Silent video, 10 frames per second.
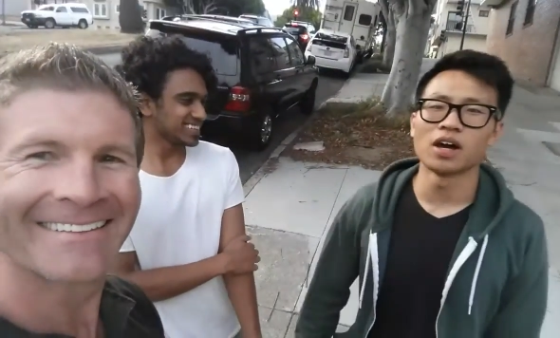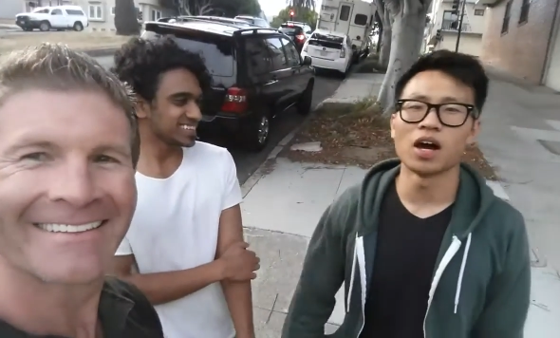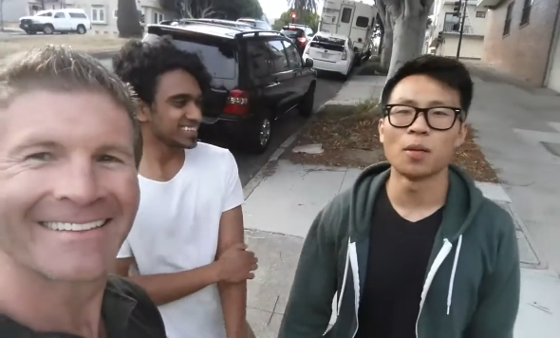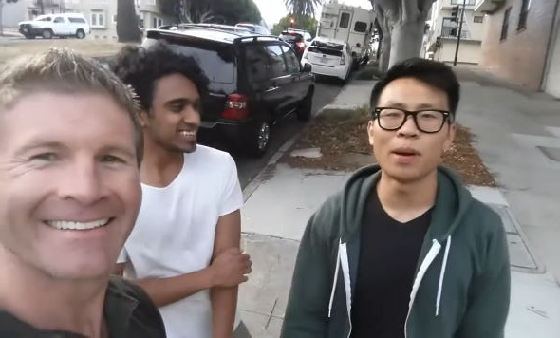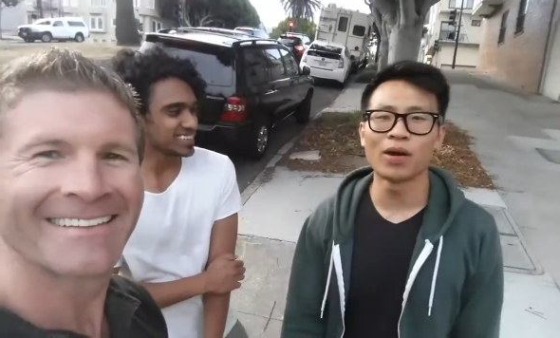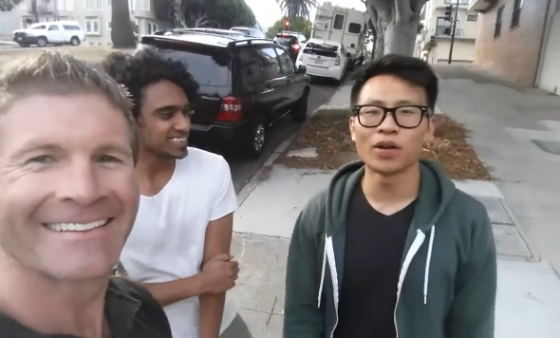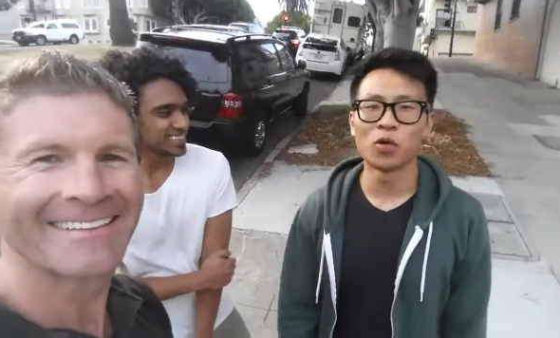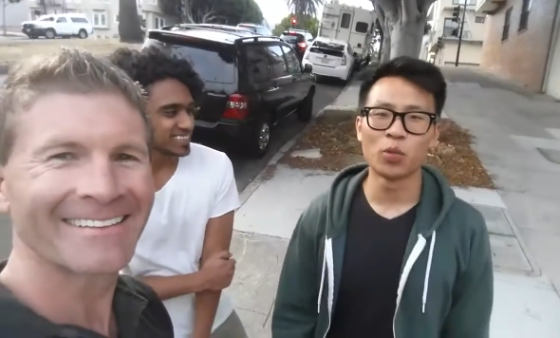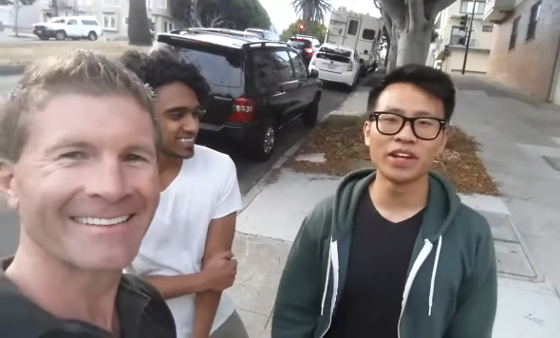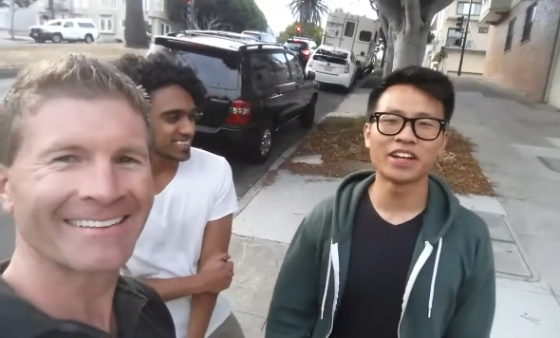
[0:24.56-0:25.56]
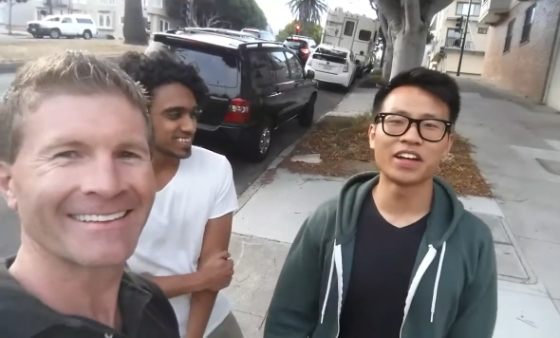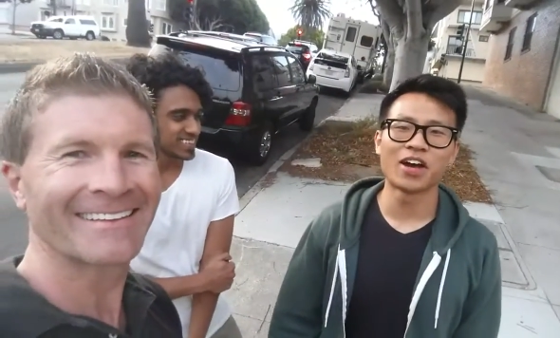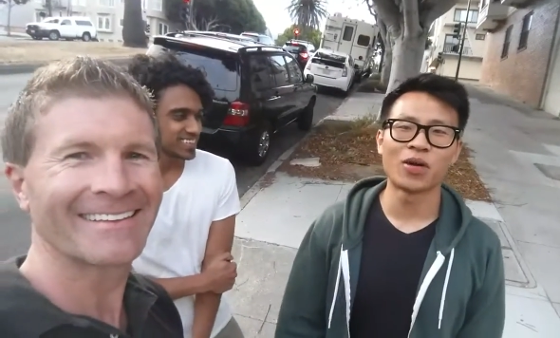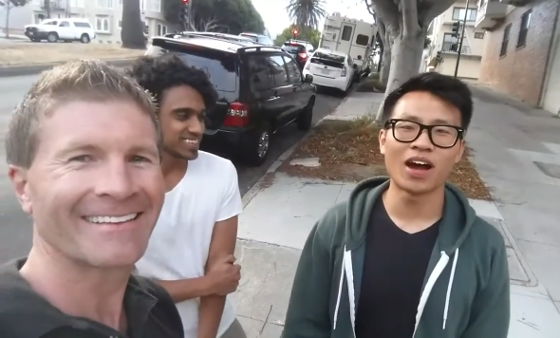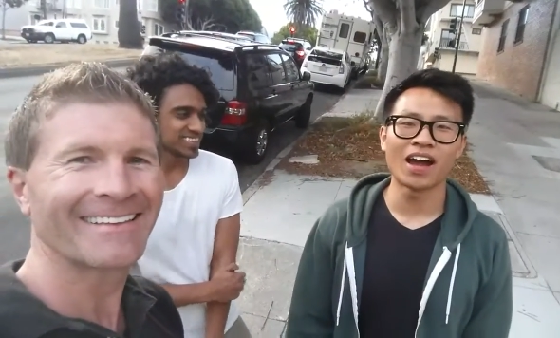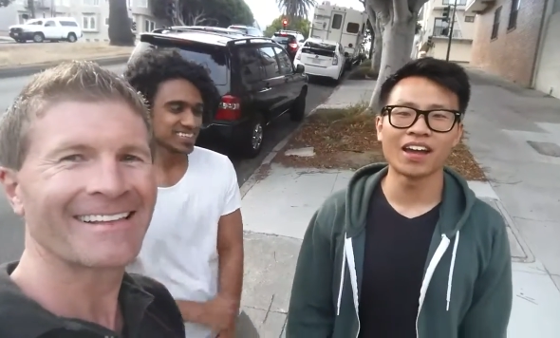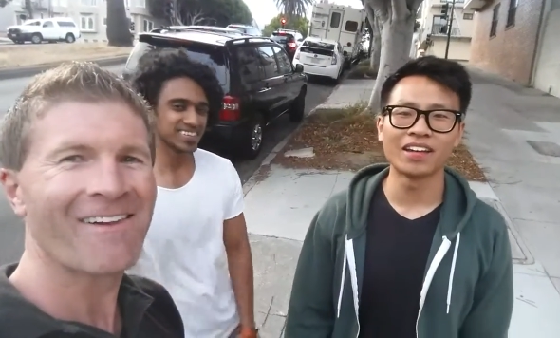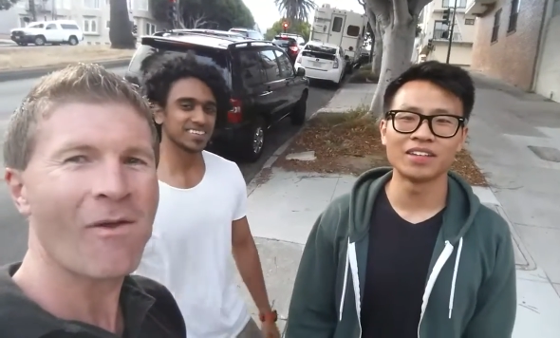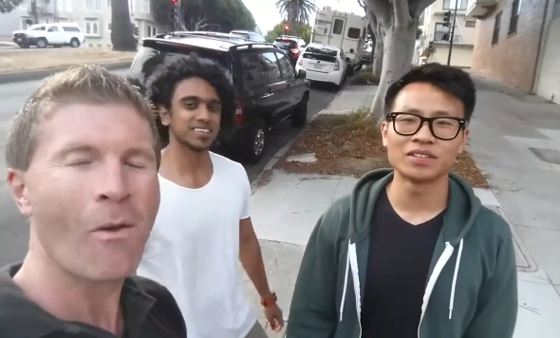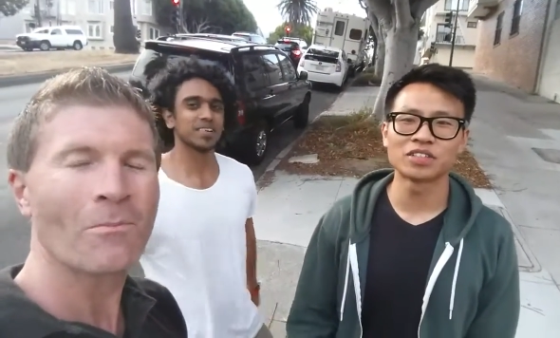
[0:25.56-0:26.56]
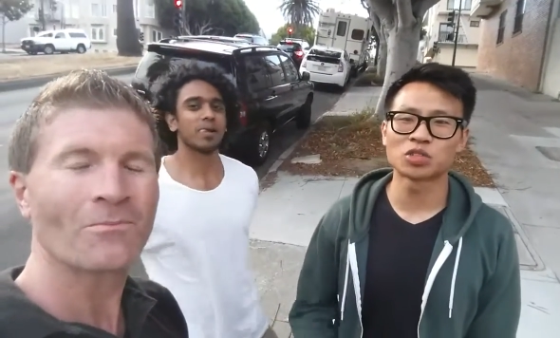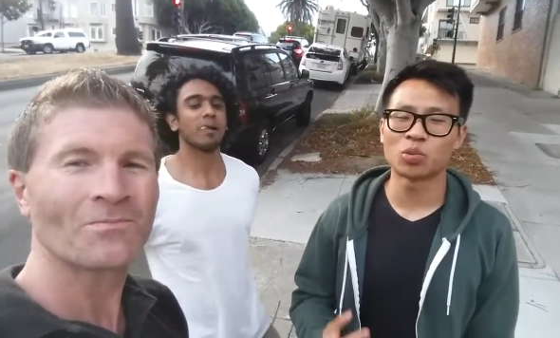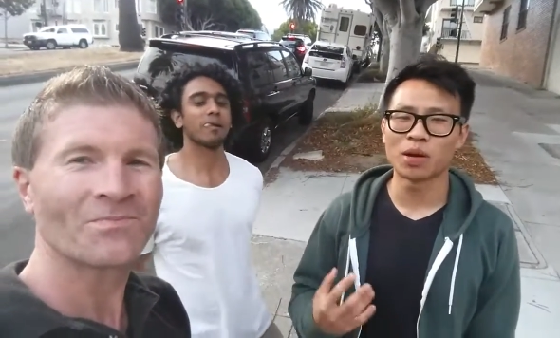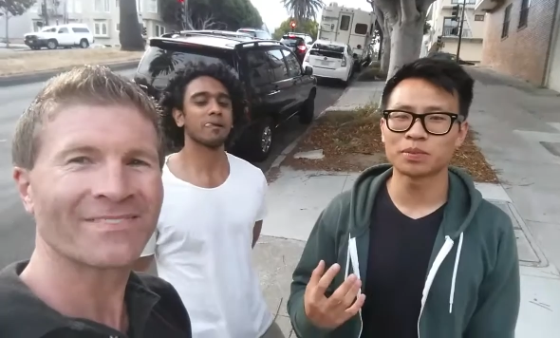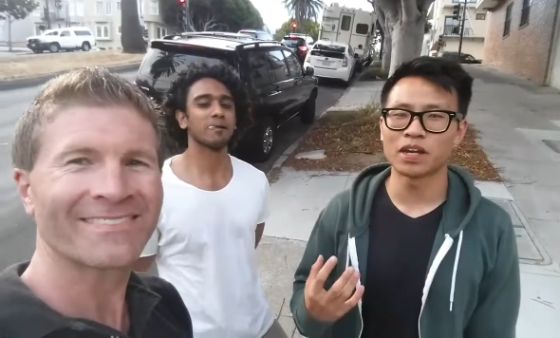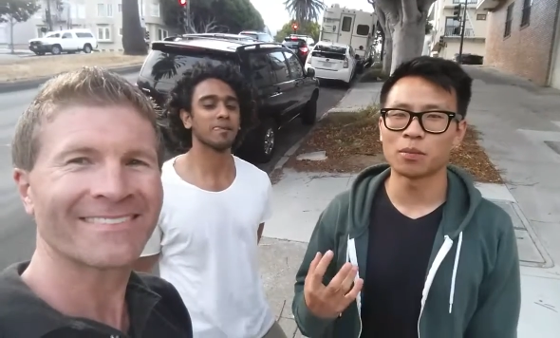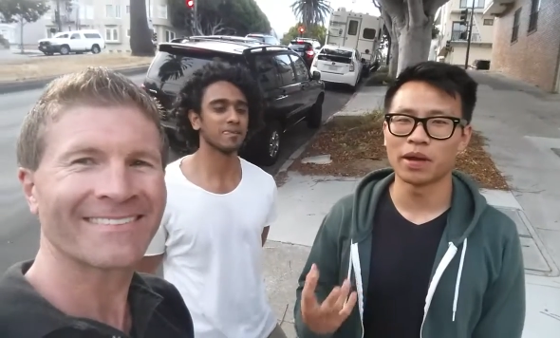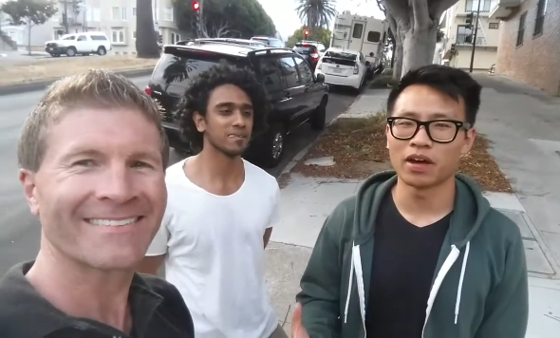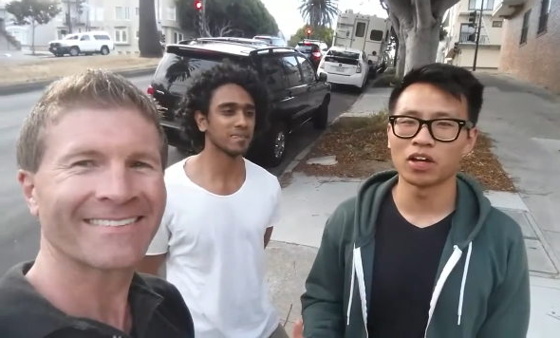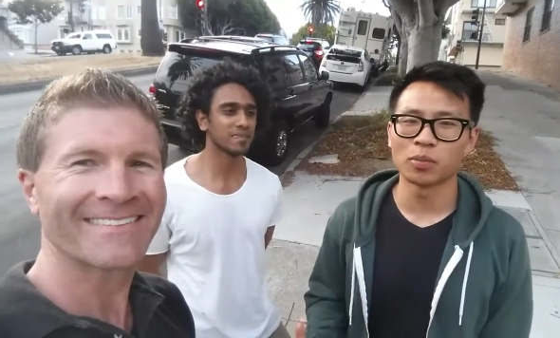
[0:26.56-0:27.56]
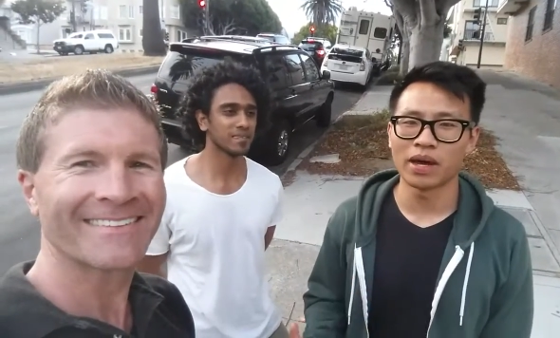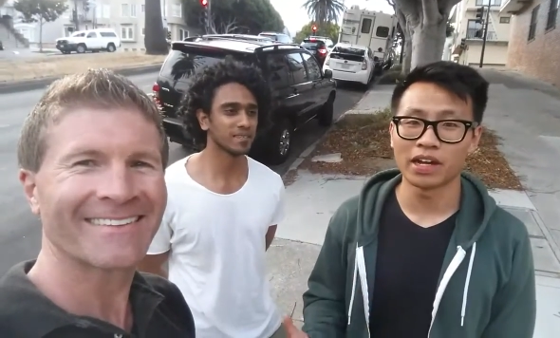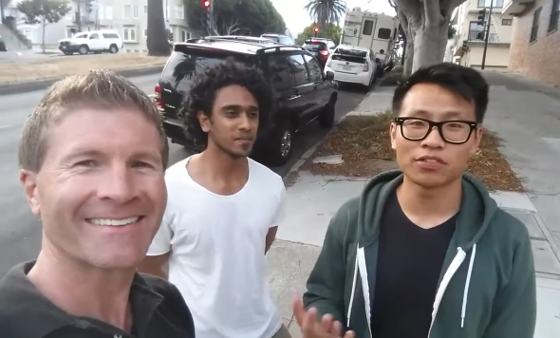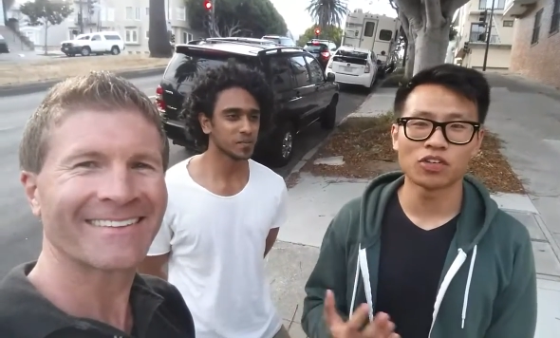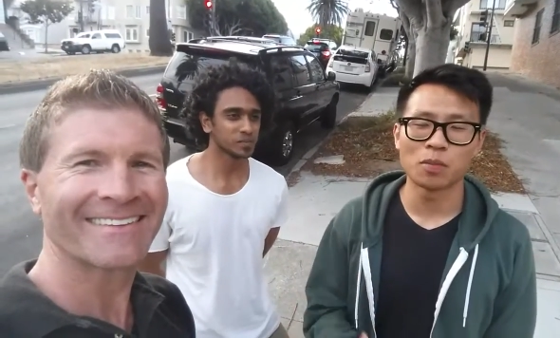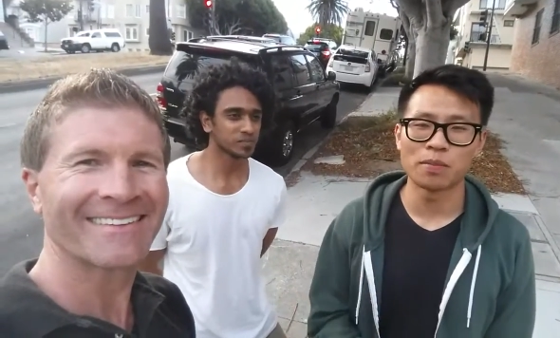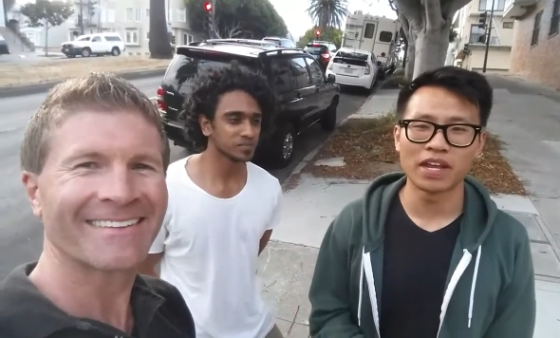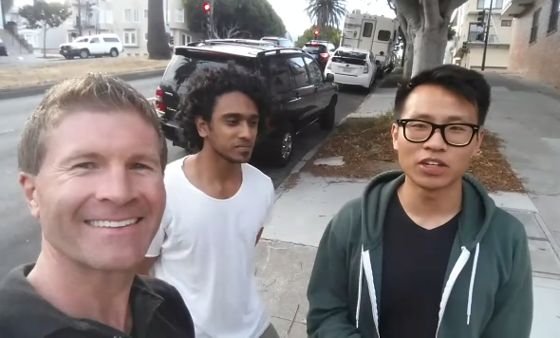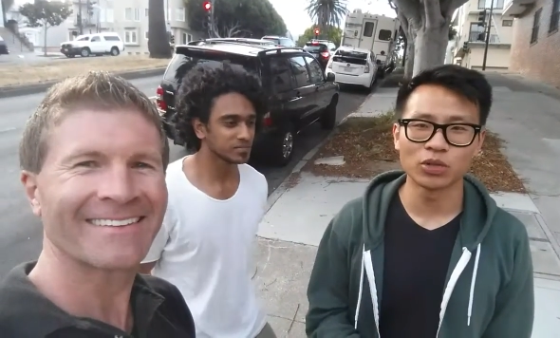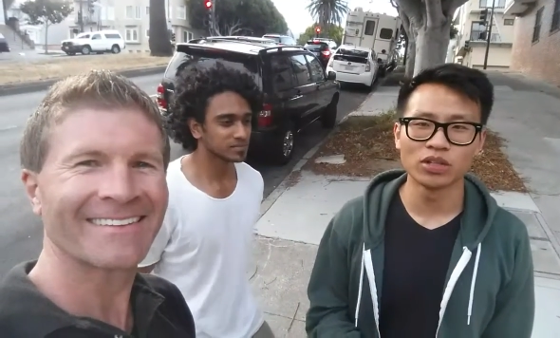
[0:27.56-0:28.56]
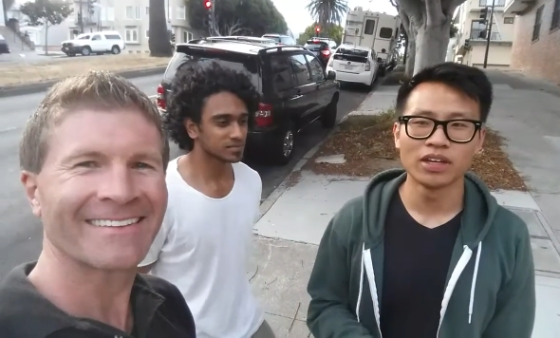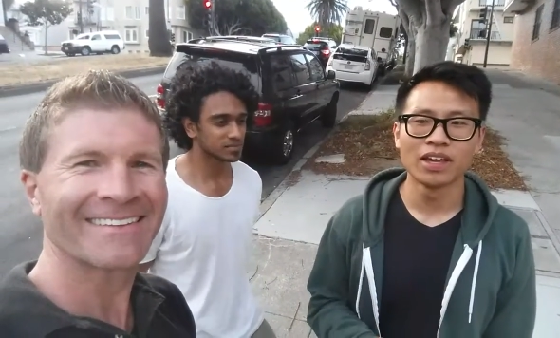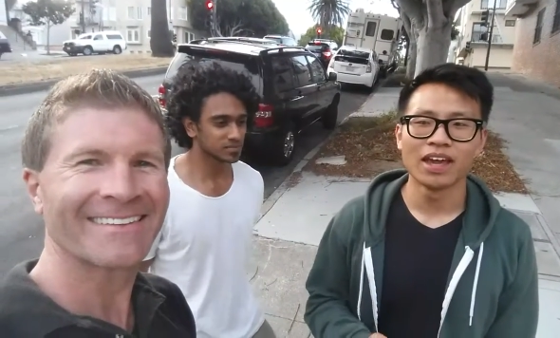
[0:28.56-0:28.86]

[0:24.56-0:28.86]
Speaker 1: uh, about a week ago, I swapped out my automatic for a manual